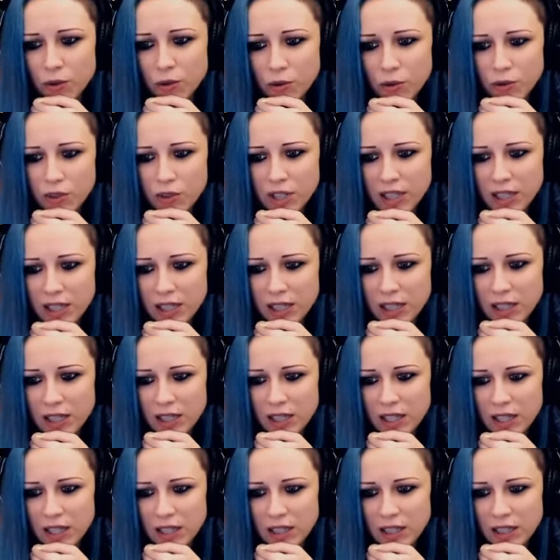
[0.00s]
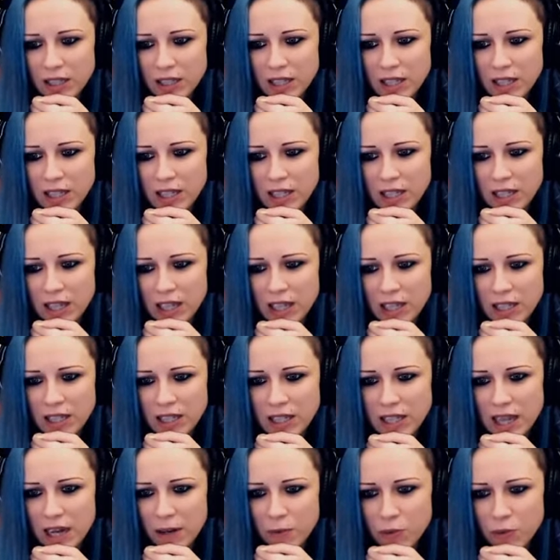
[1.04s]
Loons are clearing the Teslas,
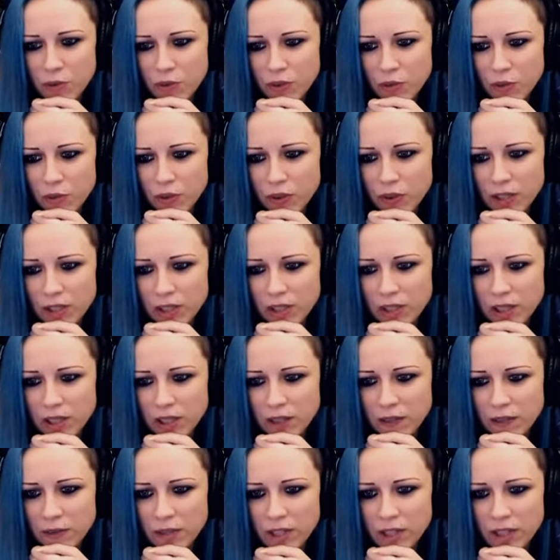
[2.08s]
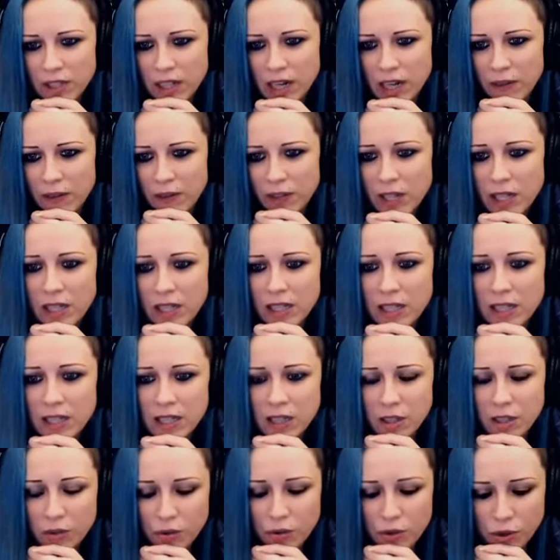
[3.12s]
now moving for the uh, wizard tower.
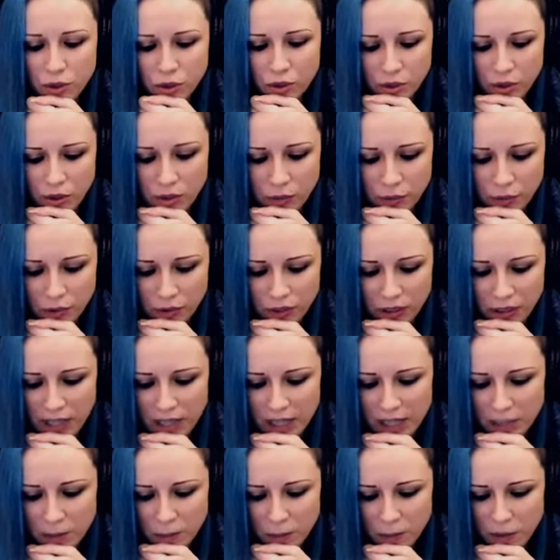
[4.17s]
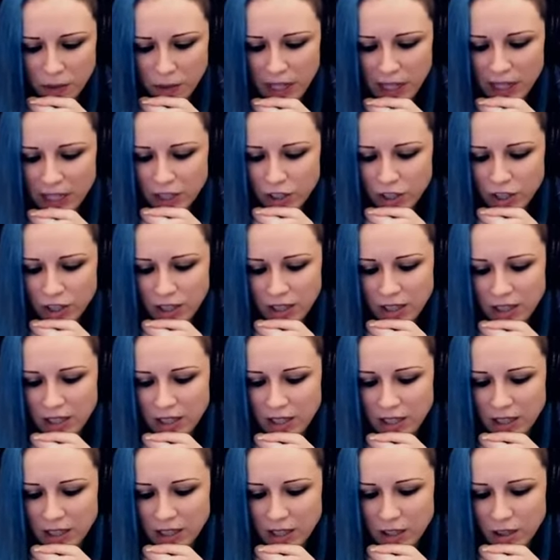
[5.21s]
This loons going for the Expo. I just
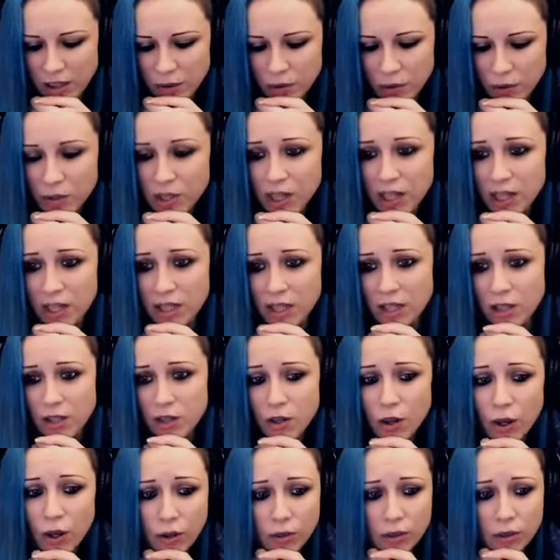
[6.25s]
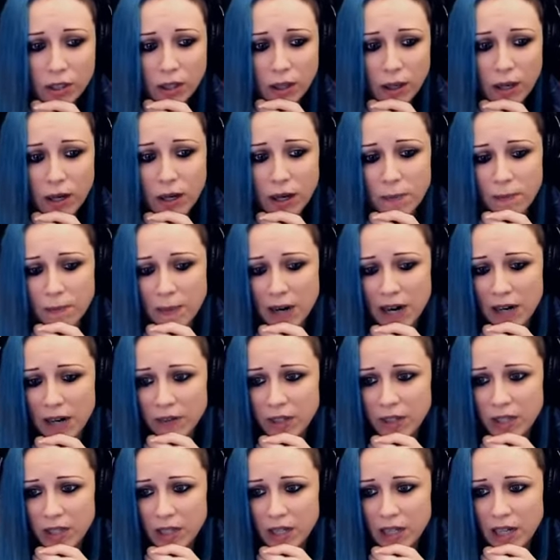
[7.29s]
think this loons has no uh,
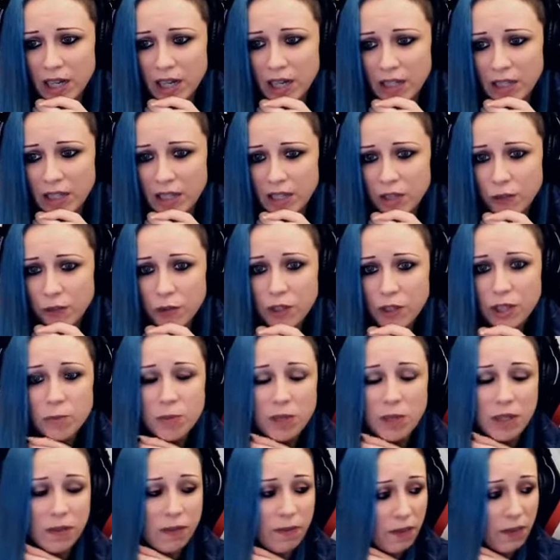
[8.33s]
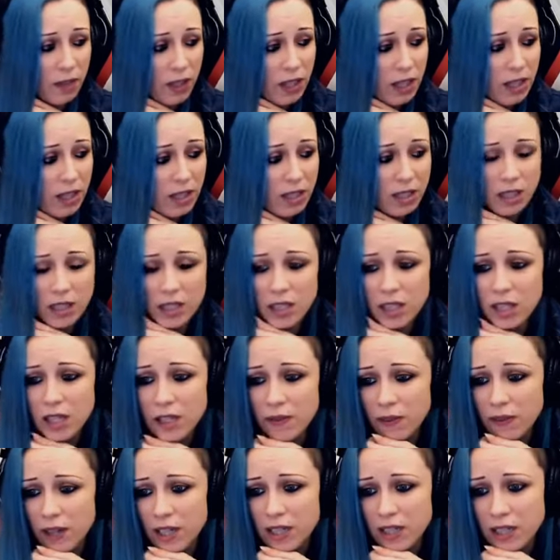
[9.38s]
power here and it will be first
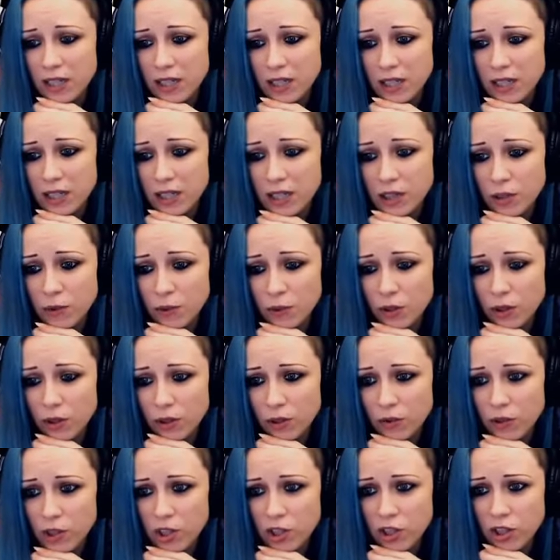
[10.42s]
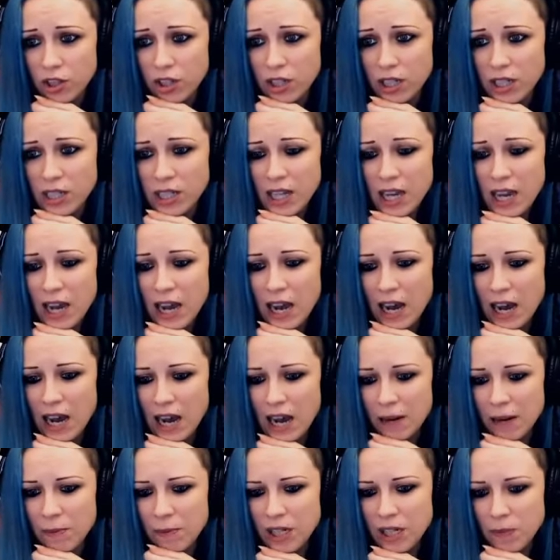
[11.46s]
defense in this war. Question is,
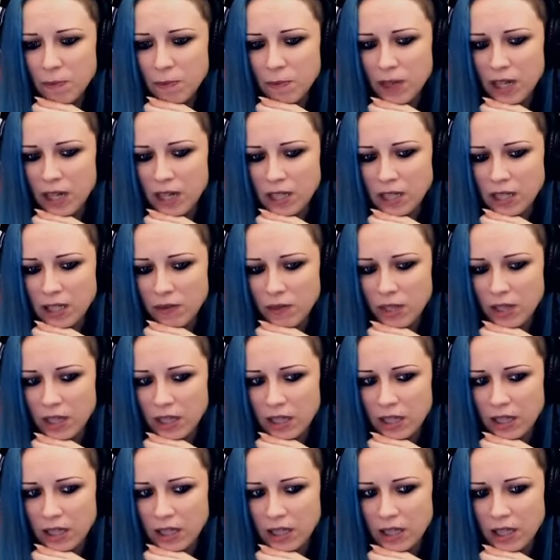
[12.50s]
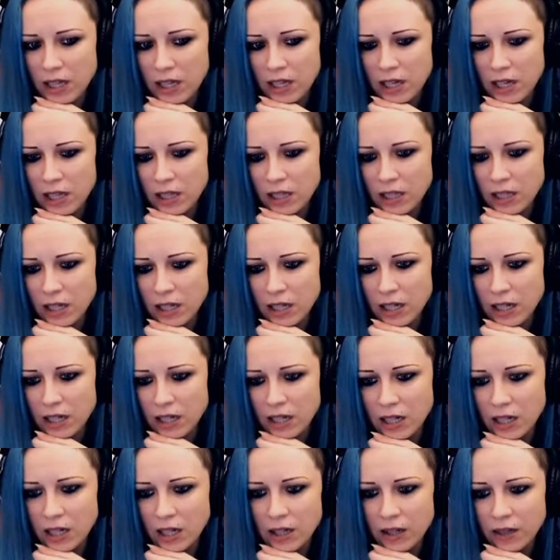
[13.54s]
how many percent we can get.
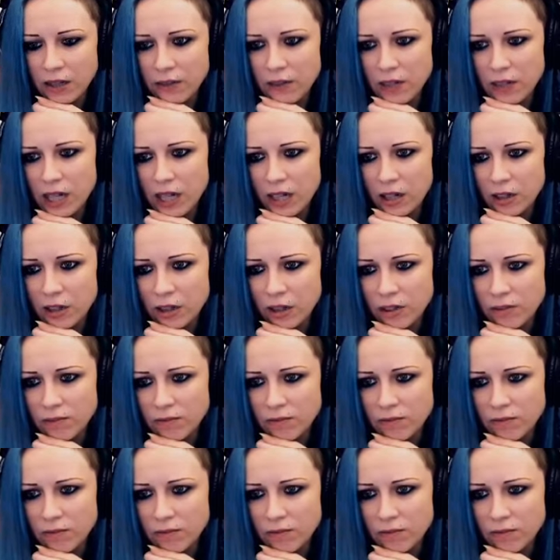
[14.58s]
Uh, we are...